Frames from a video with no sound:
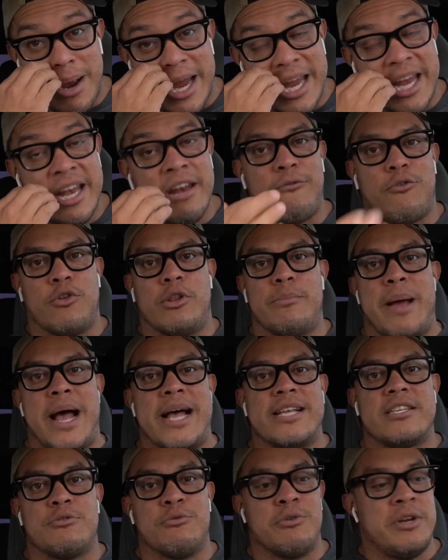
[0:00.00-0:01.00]
eating for the
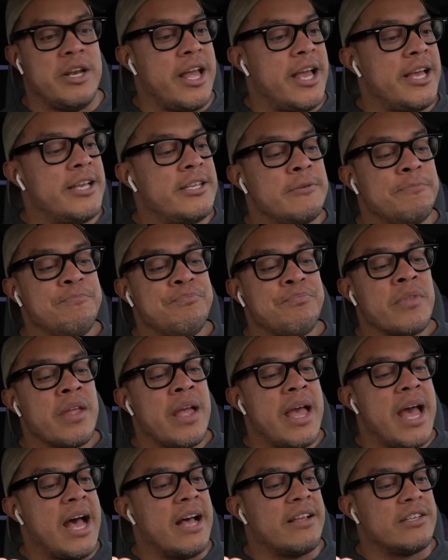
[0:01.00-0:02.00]
past 3 days
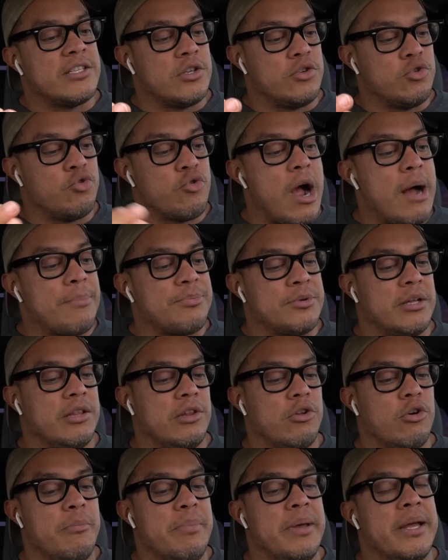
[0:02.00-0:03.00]
has dropped a
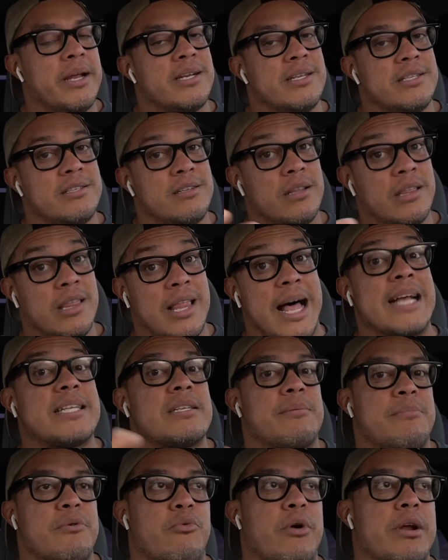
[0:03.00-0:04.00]
little bit, because
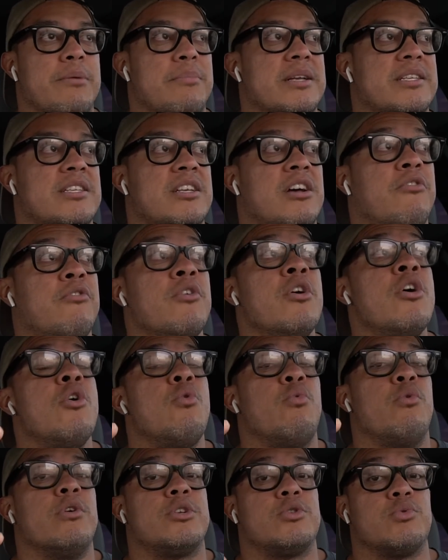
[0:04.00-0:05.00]
last time I weighed myself,
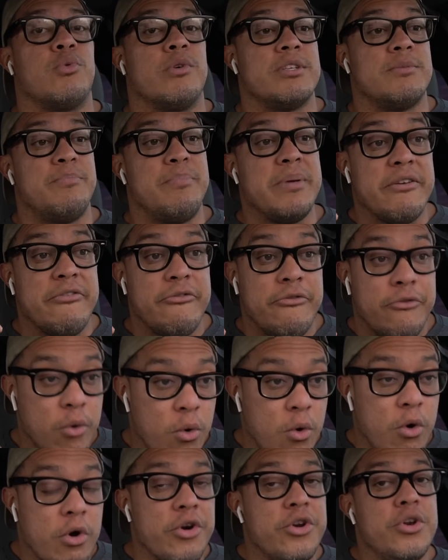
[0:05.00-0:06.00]
which was
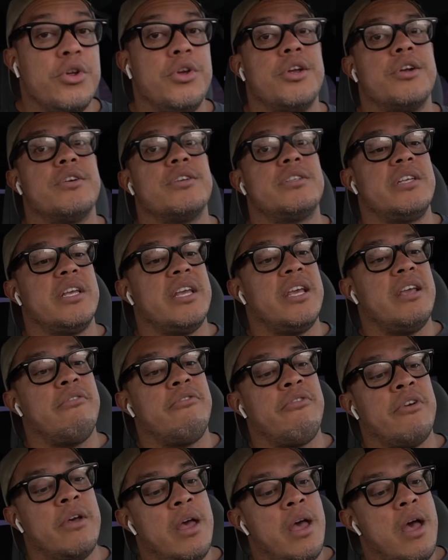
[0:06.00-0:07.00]
before New Year's
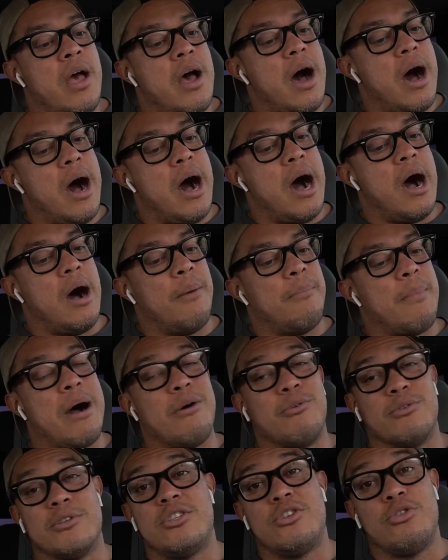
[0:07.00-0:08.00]
Eve,
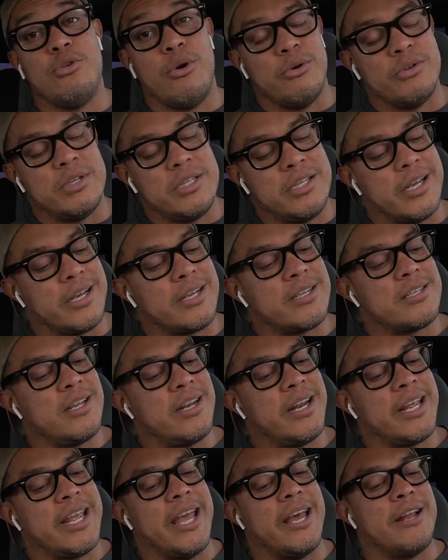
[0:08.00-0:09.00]
I was 206.
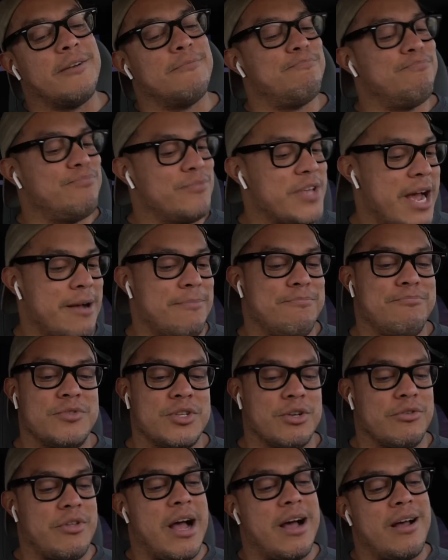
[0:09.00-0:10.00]
And again, yeah,
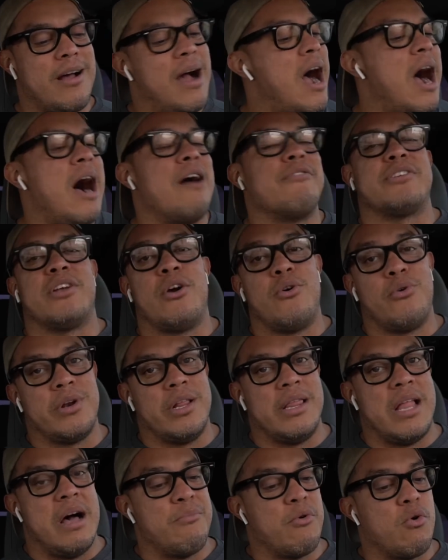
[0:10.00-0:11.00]
so obviously holding
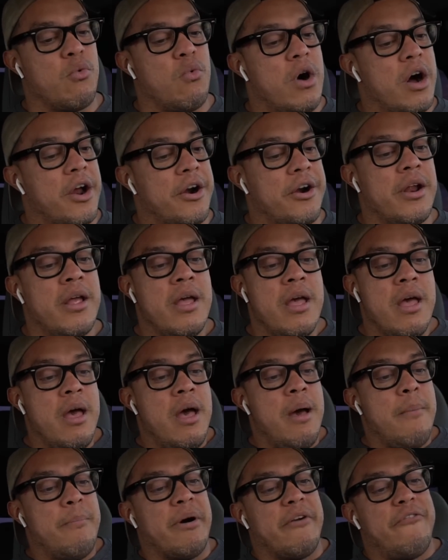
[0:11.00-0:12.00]
a lot more water.
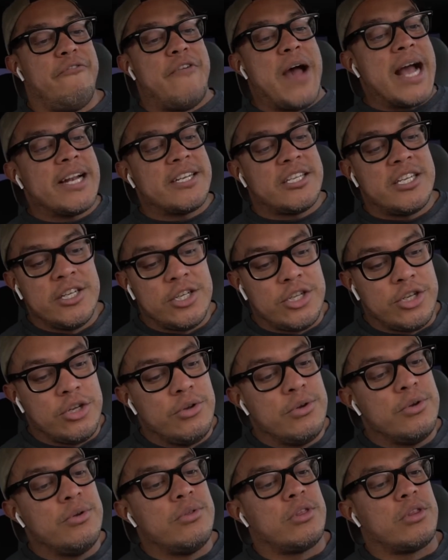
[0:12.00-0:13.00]
But fat
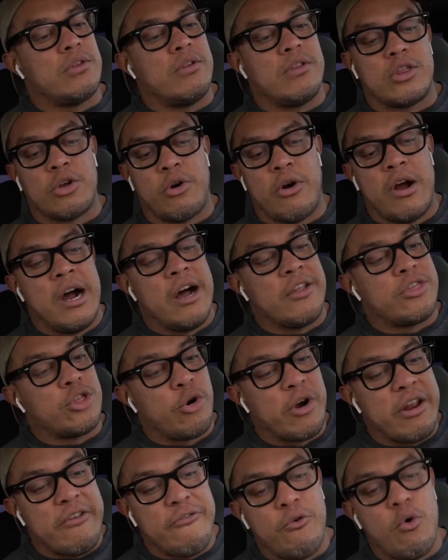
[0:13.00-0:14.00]
tissue,
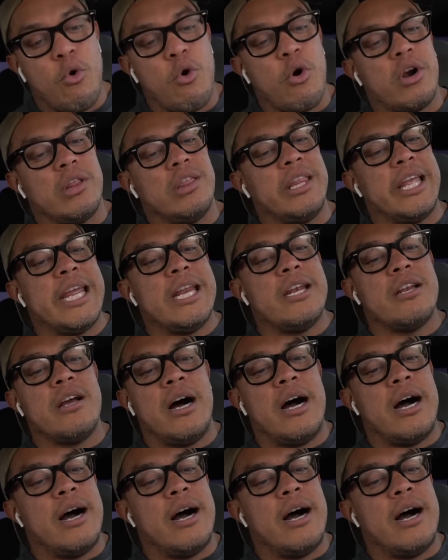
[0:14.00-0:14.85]
34, lean